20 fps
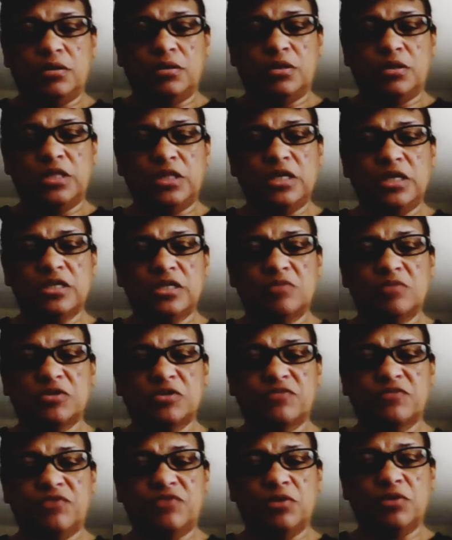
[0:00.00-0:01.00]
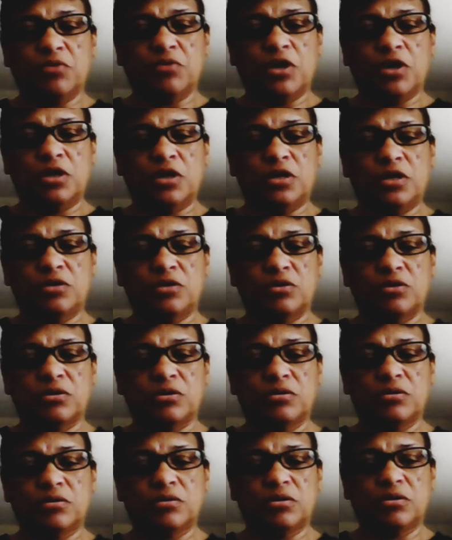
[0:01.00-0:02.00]
I think his name was Viran, or
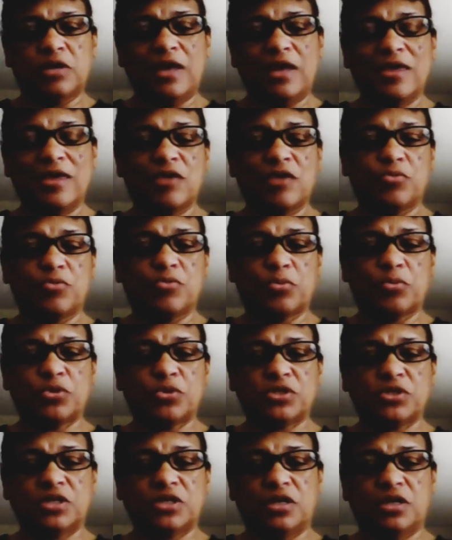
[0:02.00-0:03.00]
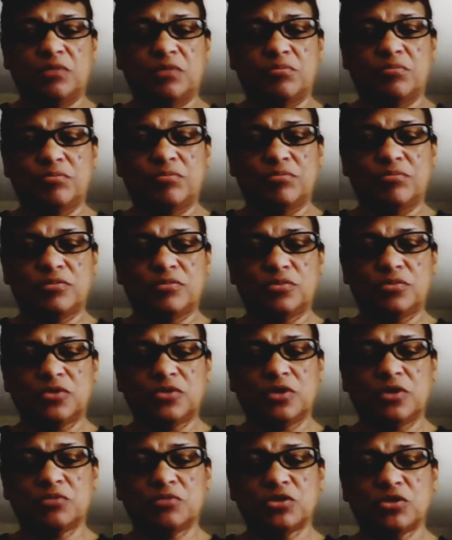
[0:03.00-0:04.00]
I can't remember his name.
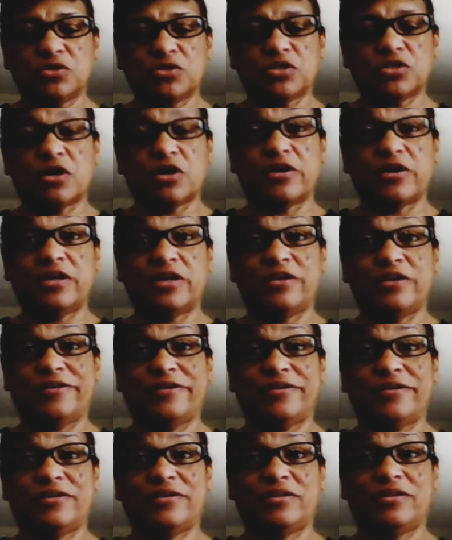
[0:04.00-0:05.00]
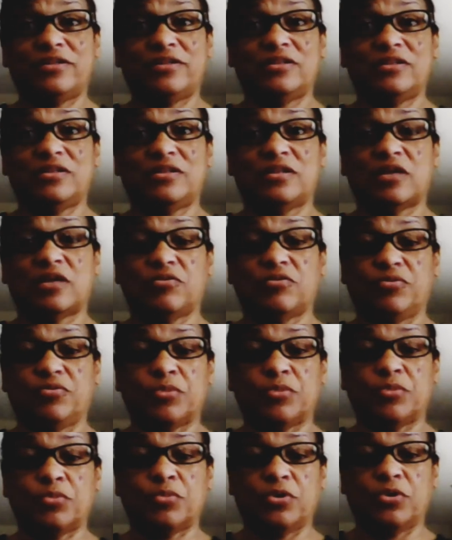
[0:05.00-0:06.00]
I'm so sorry. I don't
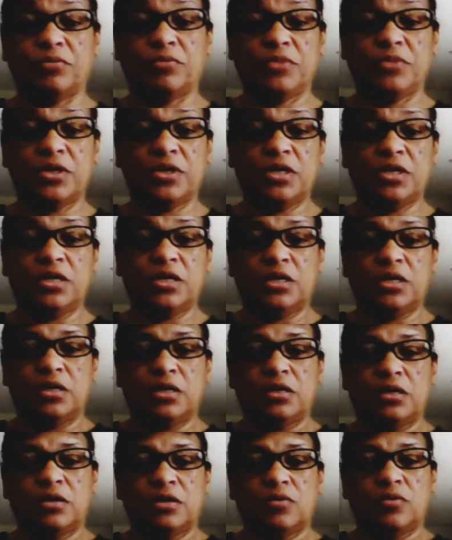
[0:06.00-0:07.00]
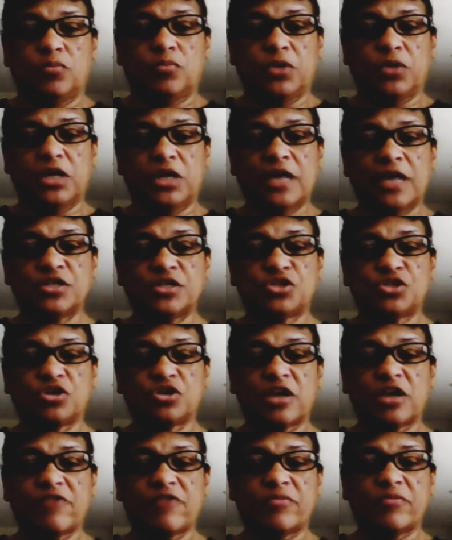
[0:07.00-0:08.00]
remember. But I just
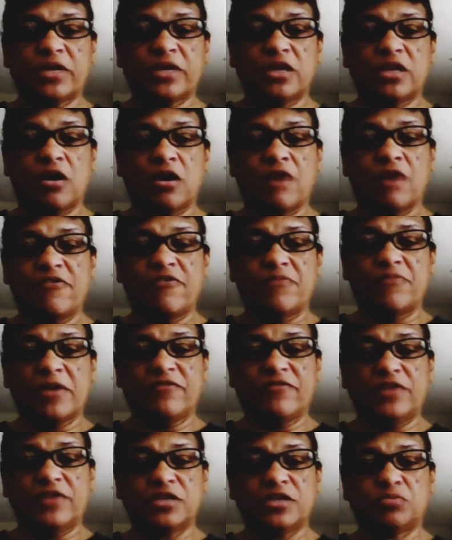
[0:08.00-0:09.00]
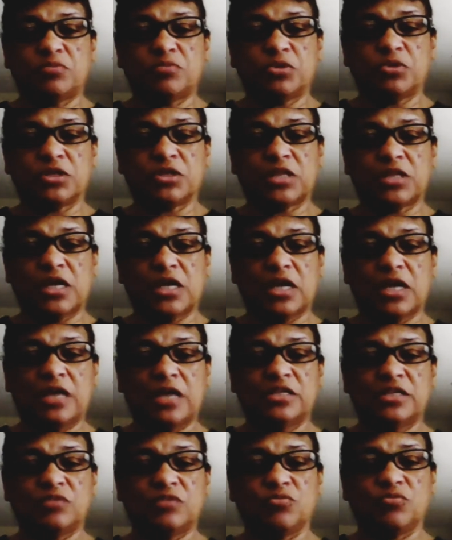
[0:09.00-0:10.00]
took everybody off of my Facebook that I
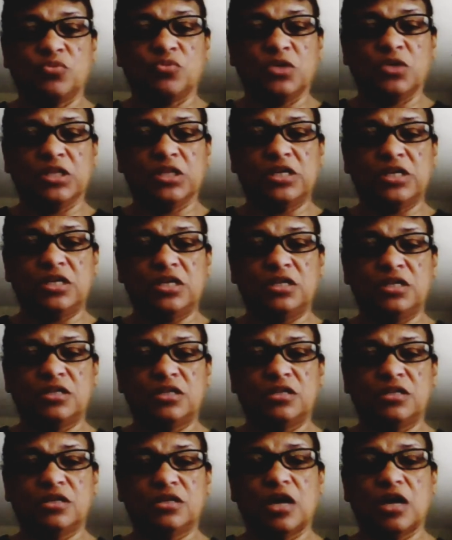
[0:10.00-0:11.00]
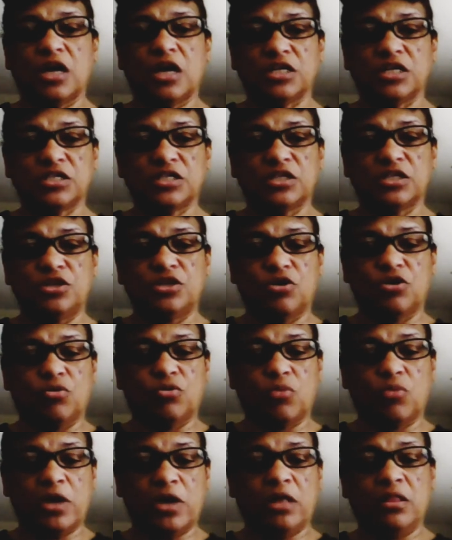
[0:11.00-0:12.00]
didn't really honestly know
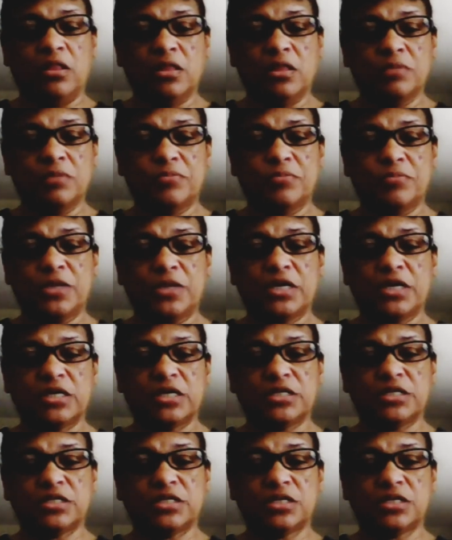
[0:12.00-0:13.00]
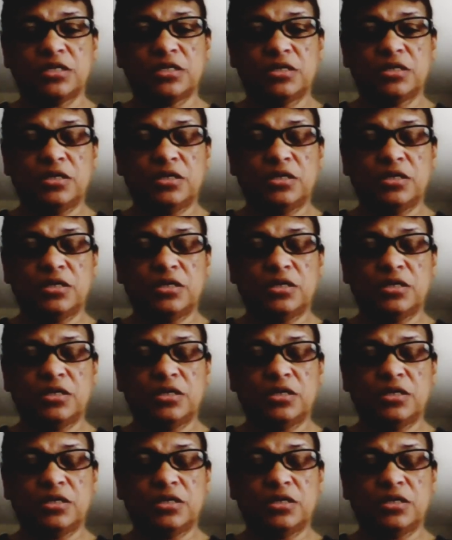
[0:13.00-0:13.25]
well, because,